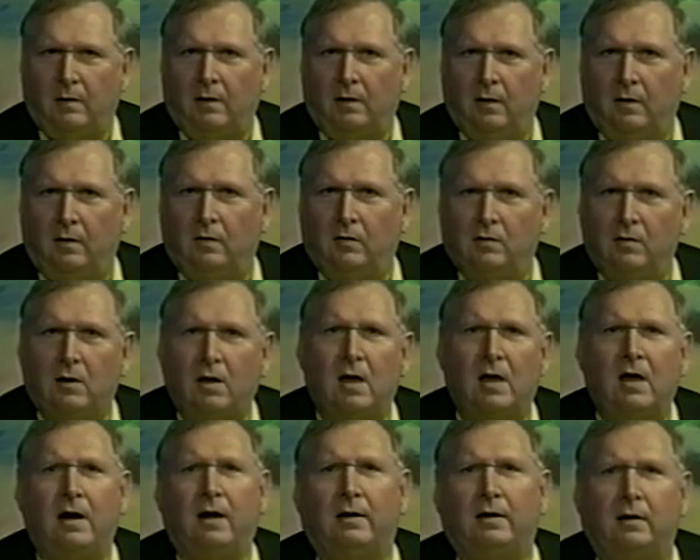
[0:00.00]
along those
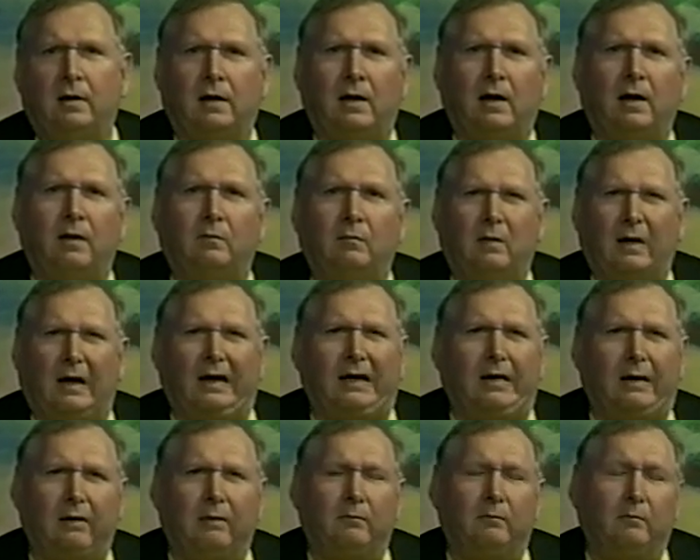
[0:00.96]
lines, and again,
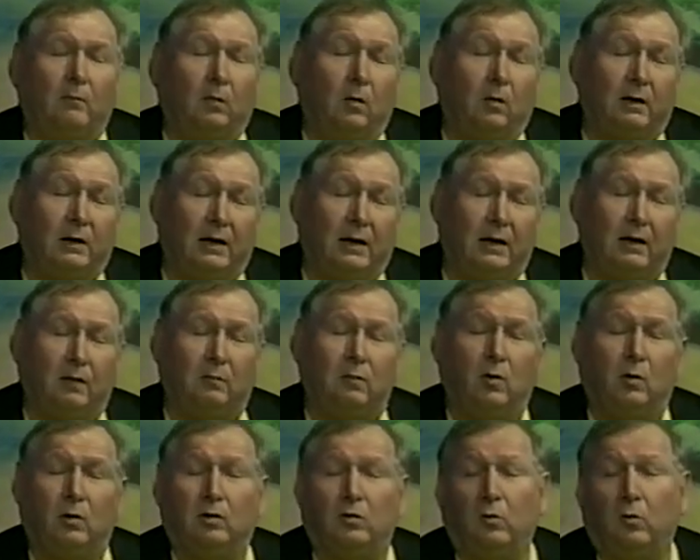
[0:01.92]
geared
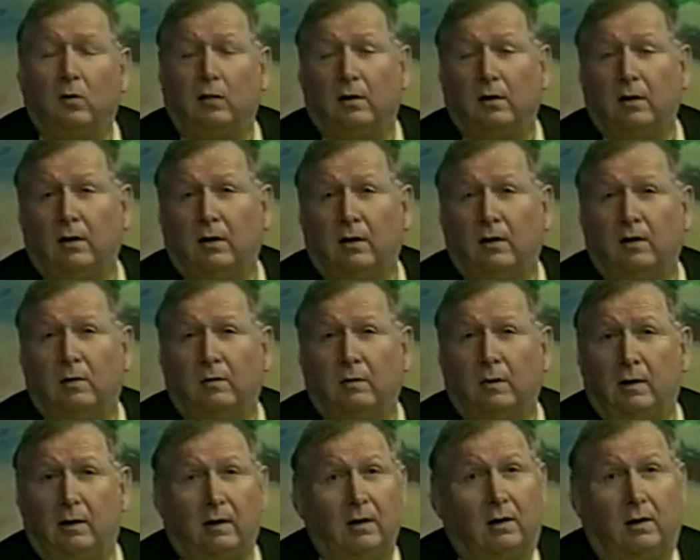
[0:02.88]
more toward the lunch
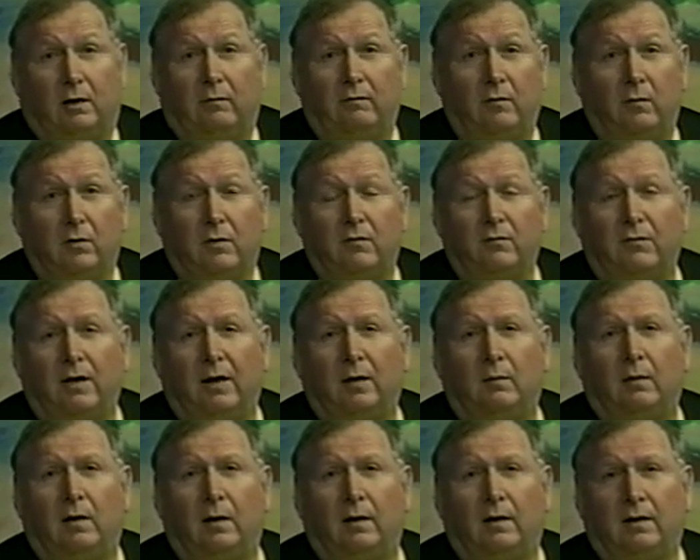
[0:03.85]
and dinner, even though it's
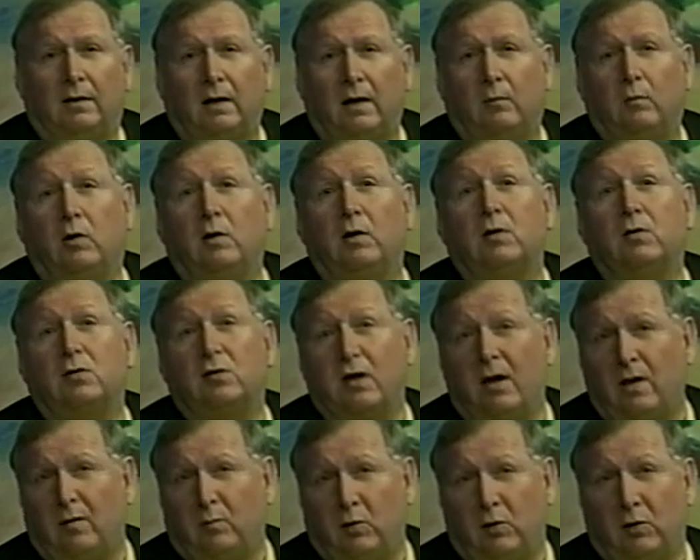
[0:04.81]
available all the time, are your
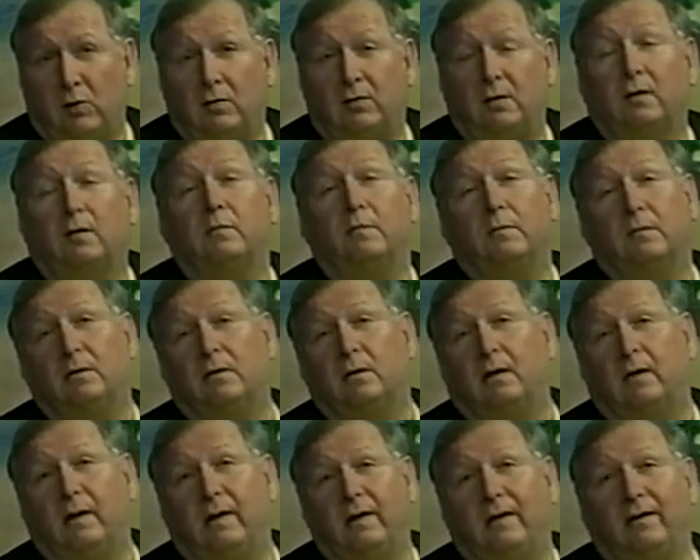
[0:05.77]
sandwiches,
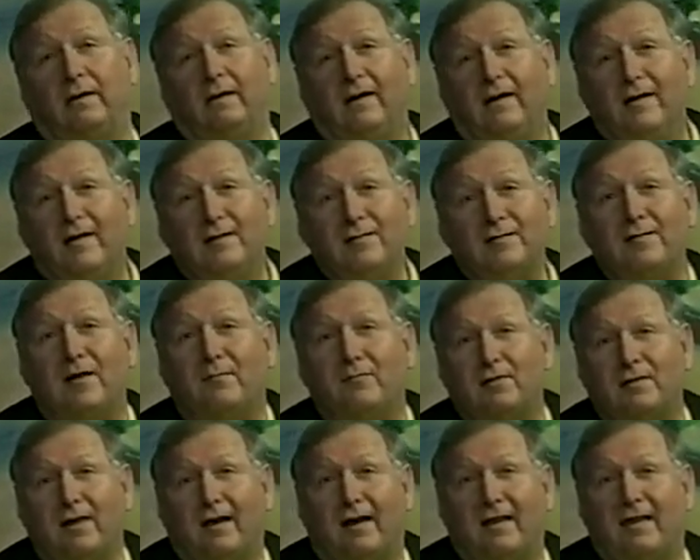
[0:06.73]
and
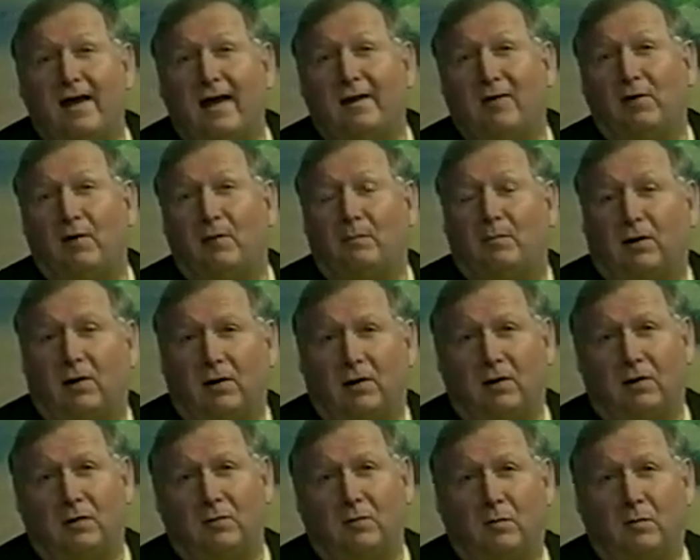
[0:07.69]
subset of that are your burgers.